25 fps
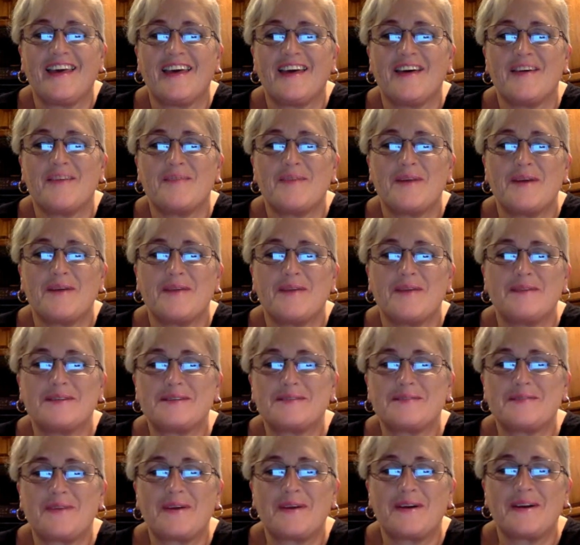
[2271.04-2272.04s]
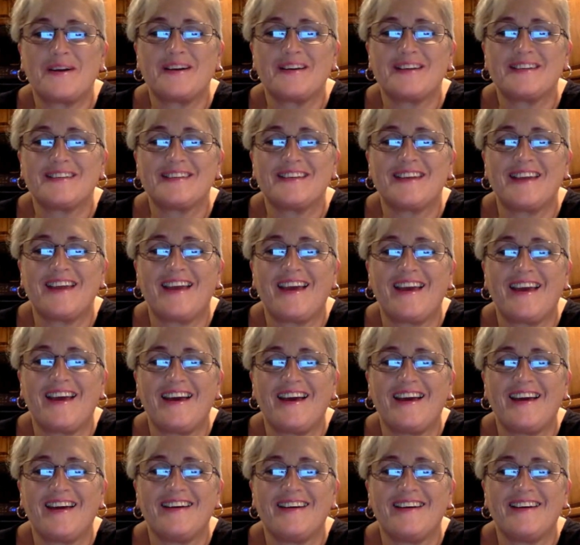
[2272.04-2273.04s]
Bubba Sparks,
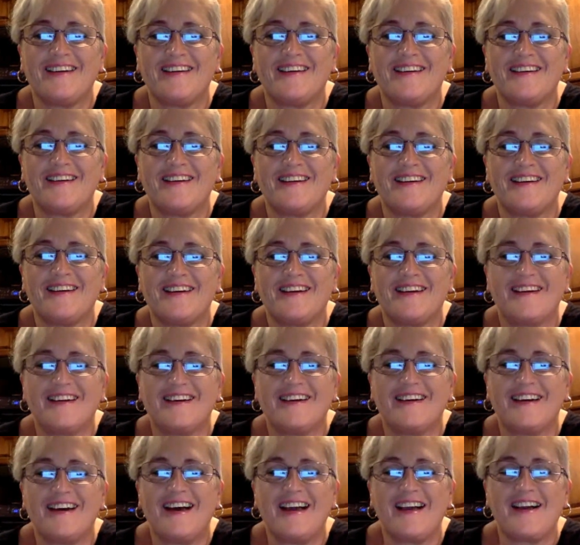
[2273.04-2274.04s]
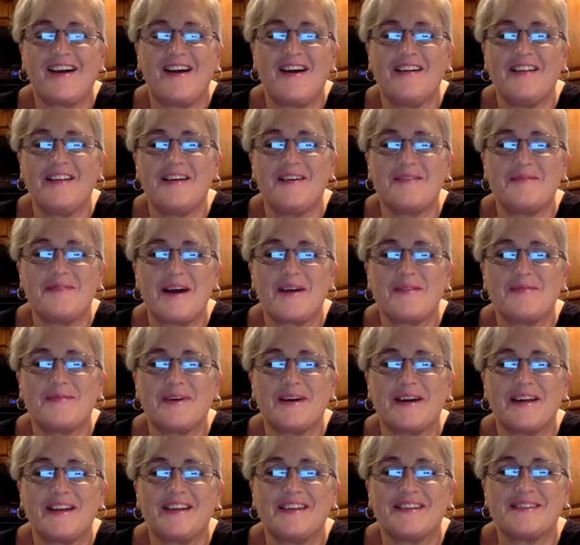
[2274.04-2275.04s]
yeah. I call all my
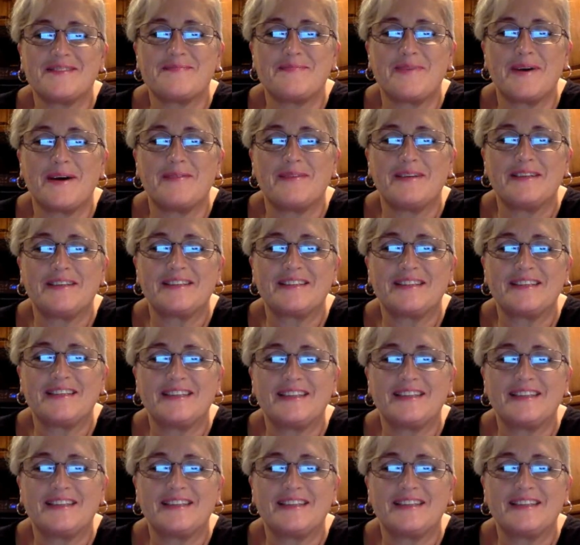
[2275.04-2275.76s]
buddies Bubbas.